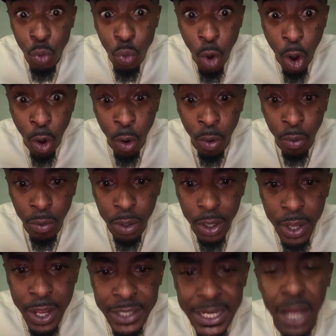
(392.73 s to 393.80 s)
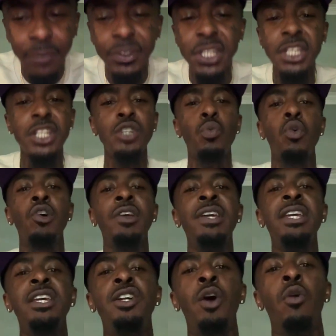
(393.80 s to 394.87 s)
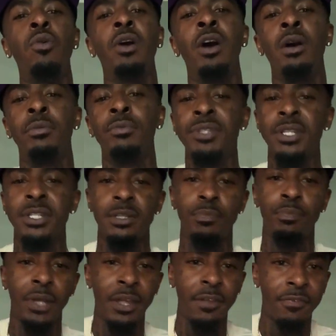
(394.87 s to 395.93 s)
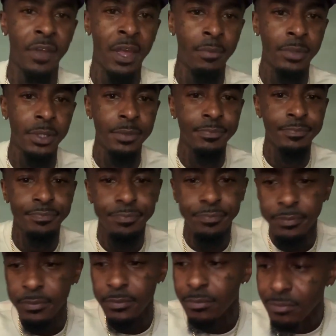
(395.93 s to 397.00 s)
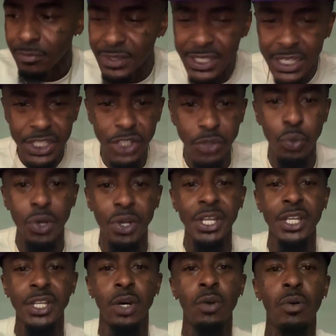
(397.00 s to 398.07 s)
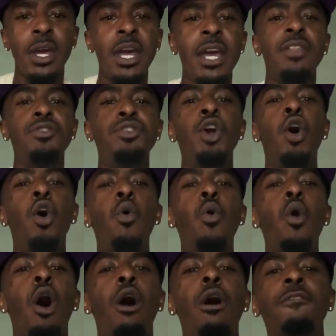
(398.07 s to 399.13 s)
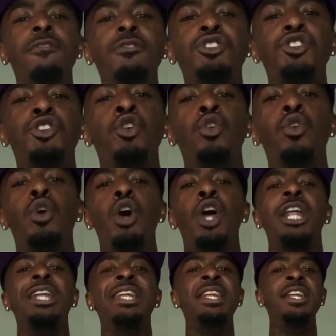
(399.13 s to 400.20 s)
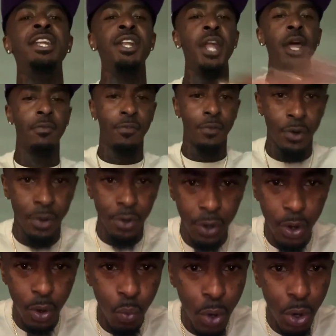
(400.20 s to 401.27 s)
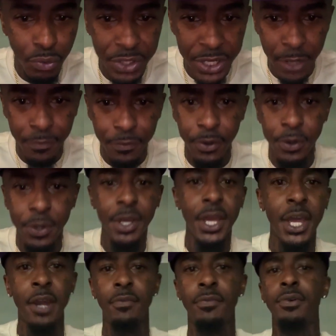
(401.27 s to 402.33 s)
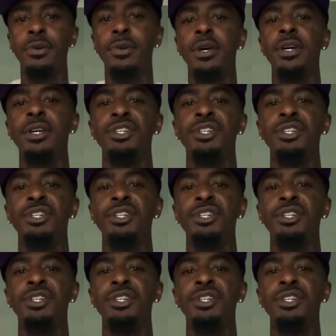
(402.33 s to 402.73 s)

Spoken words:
the wrong. Now, this is where ego comes into play, family. This is where ego. No officer will never, ever